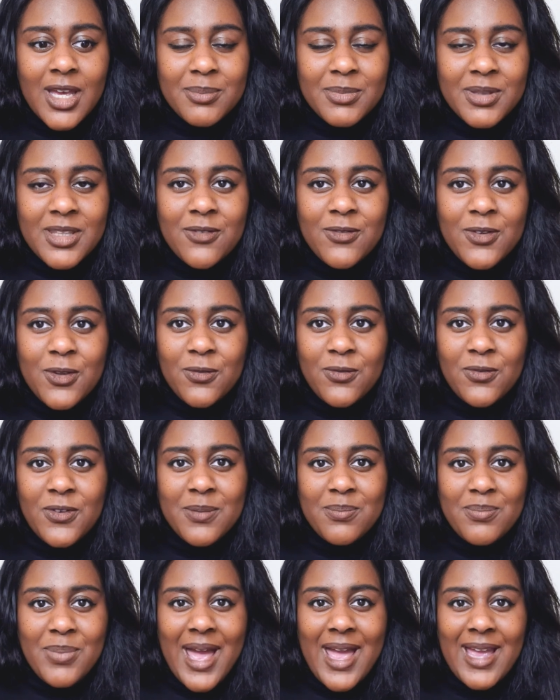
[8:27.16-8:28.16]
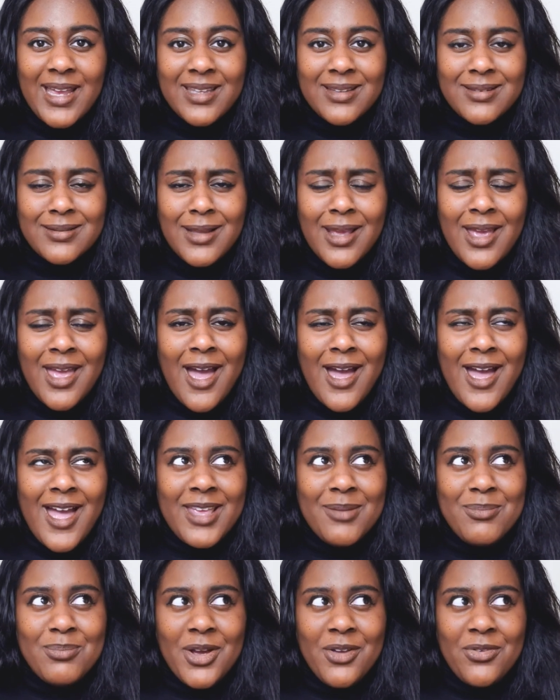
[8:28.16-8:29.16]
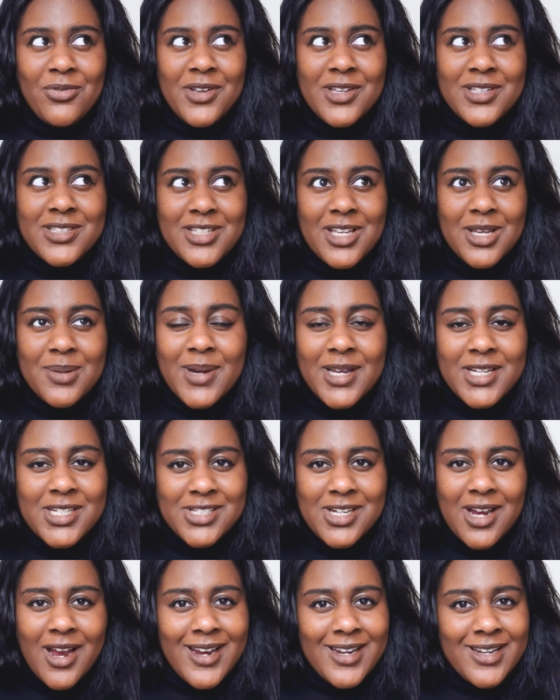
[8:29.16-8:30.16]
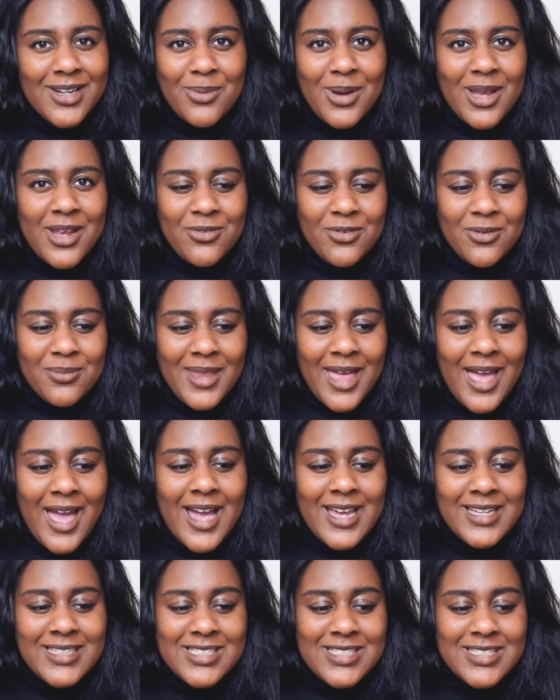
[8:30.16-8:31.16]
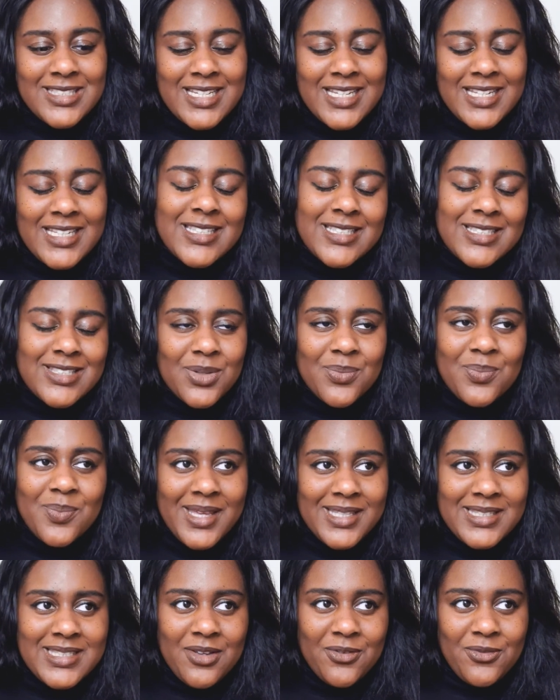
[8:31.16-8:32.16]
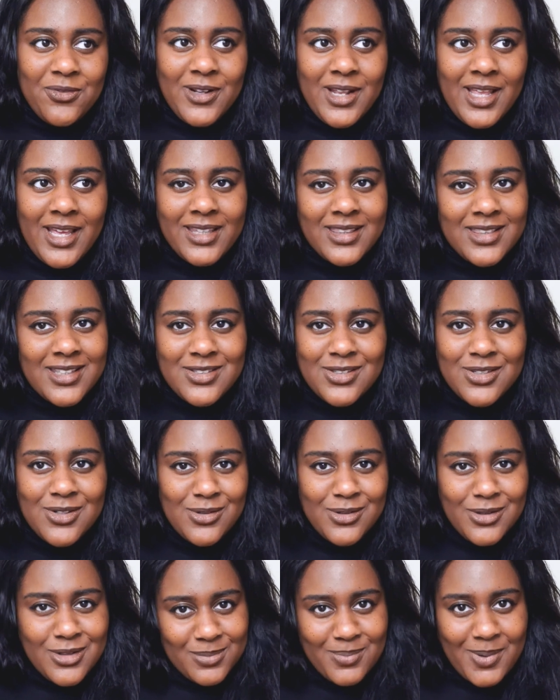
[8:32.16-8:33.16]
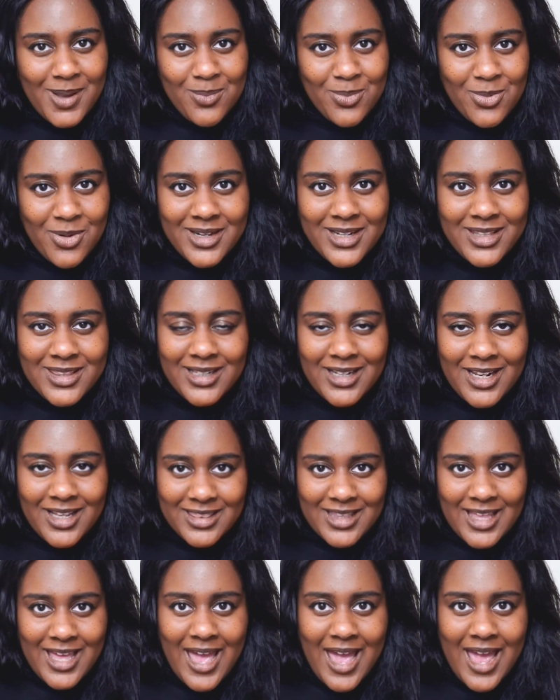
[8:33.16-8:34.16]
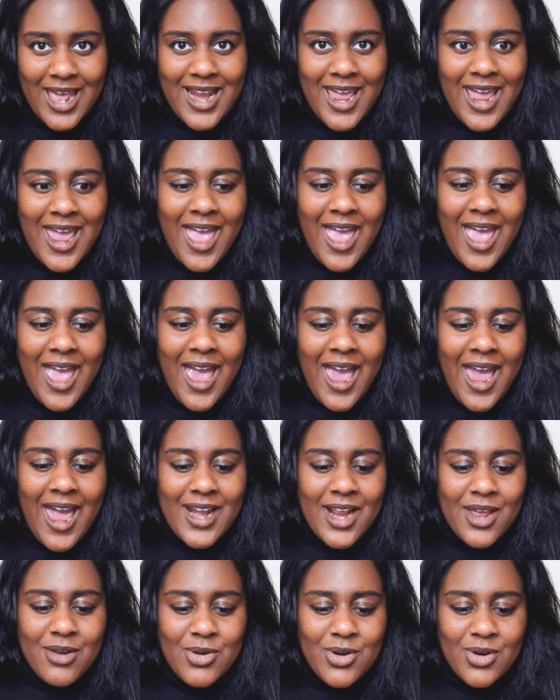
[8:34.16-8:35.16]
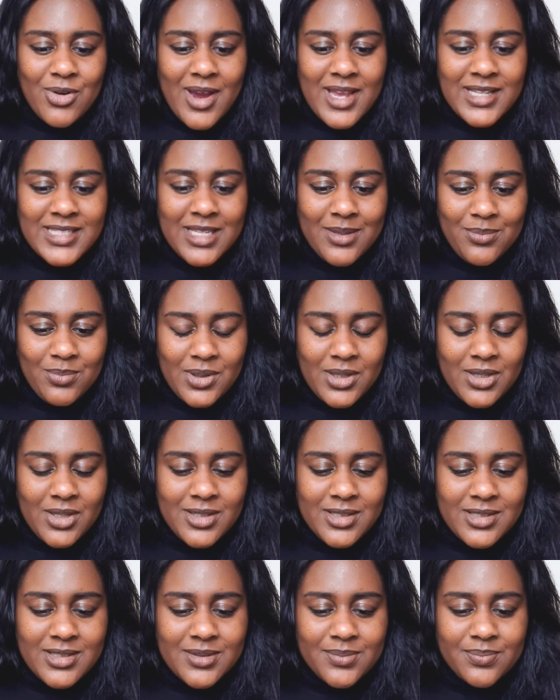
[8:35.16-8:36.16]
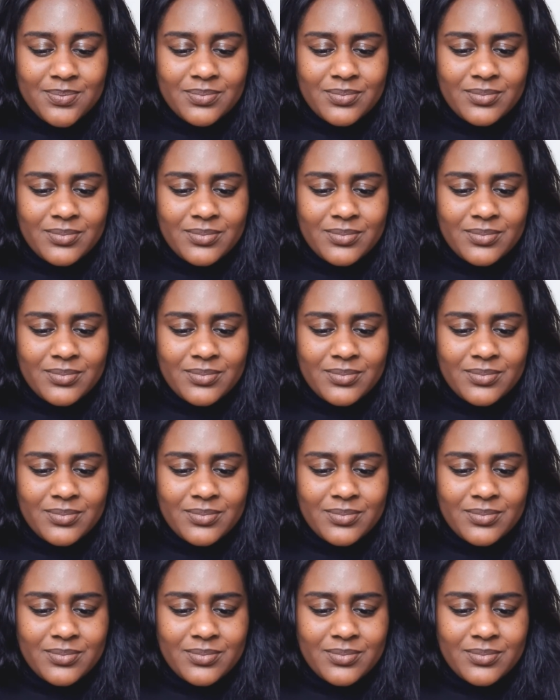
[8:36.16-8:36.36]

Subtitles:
give you feedback. And in my first term, I shied away from that. I just didn't submit it for like the student newspaper or anything like that. And I regret it, because